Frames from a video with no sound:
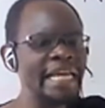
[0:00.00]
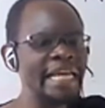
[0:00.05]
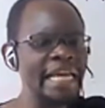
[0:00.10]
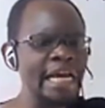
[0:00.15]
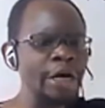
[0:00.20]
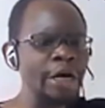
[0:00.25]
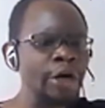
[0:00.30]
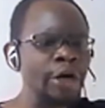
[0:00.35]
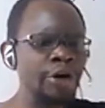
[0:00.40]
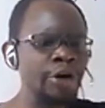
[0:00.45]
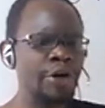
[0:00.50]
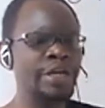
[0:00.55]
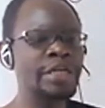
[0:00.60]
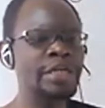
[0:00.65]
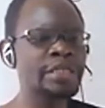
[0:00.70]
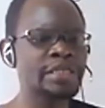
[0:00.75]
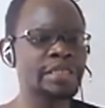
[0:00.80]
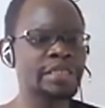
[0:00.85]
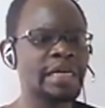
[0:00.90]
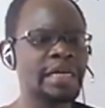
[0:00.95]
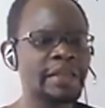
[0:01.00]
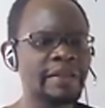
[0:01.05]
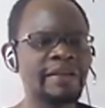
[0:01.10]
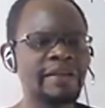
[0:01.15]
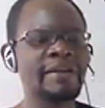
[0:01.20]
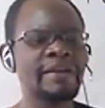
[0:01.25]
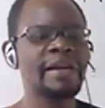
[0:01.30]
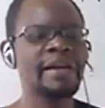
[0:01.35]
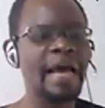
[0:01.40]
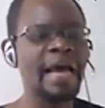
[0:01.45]
increase in
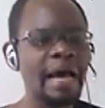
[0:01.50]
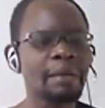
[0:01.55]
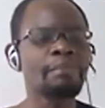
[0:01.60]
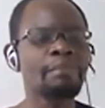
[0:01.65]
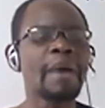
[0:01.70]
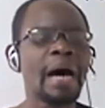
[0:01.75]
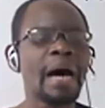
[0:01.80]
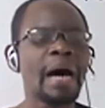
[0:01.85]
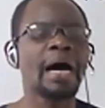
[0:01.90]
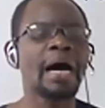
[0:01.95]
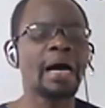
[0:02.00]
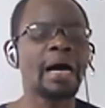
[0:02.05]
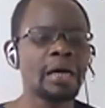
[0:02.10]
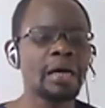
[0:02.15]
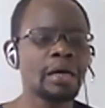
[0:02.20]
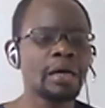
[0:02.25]
the number